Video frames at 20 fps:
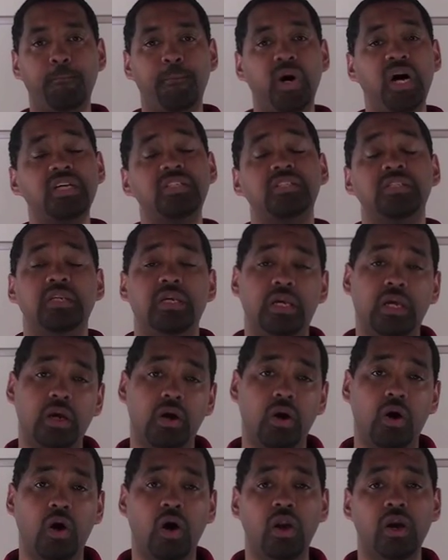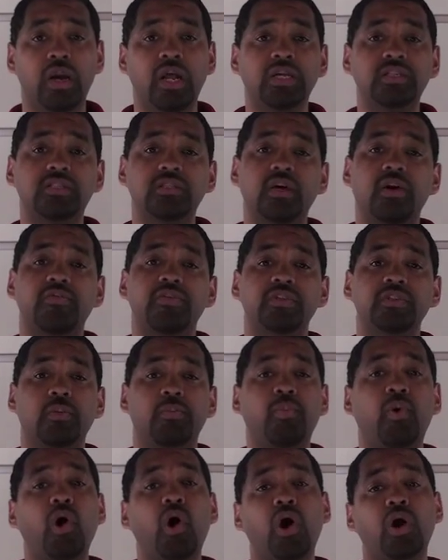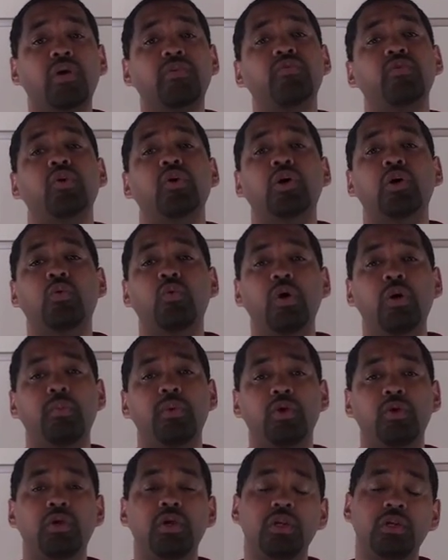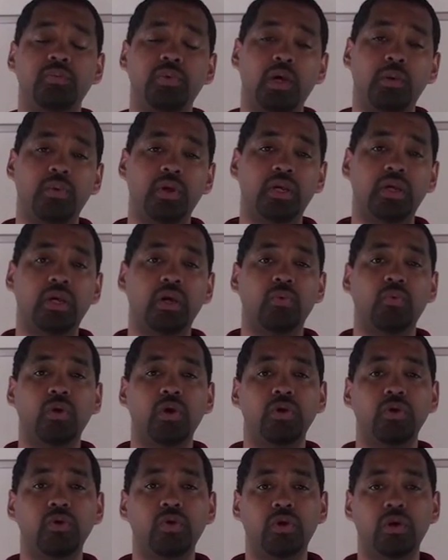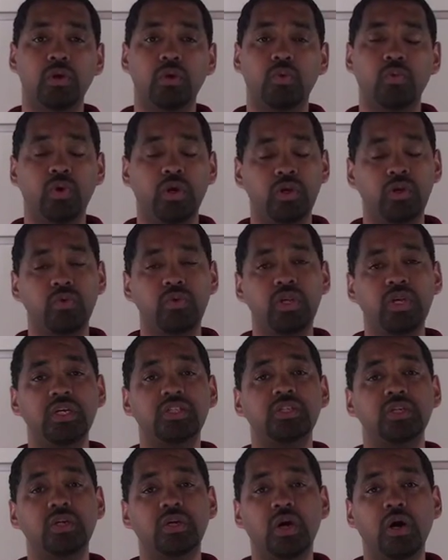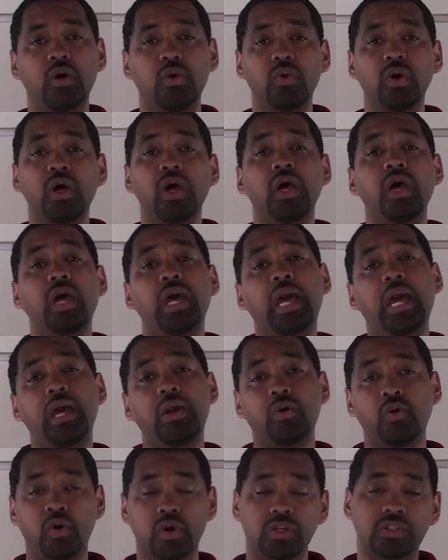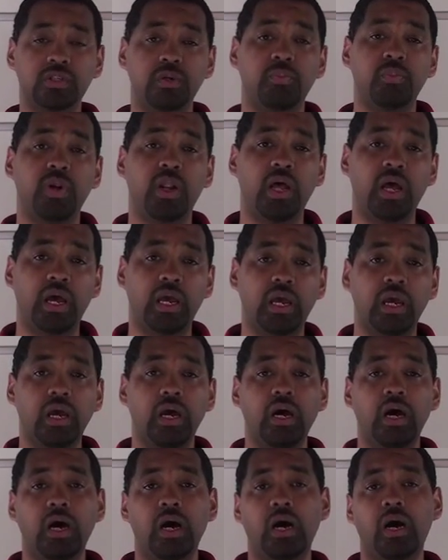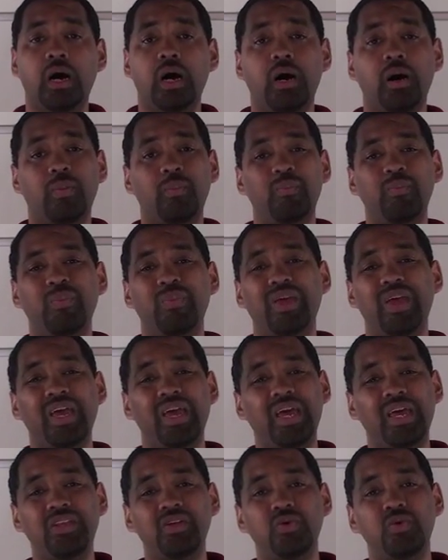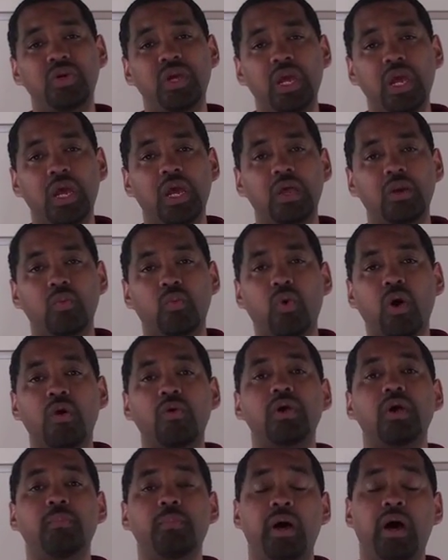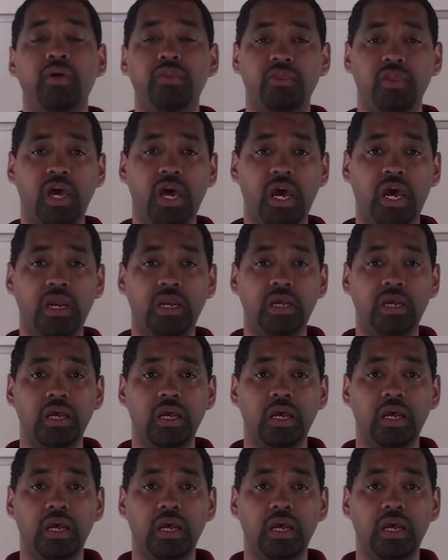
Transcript: Busing, all of that stuff is a part of your equipment. You need to be able to get where you need to go in order to play, and you can't worry about that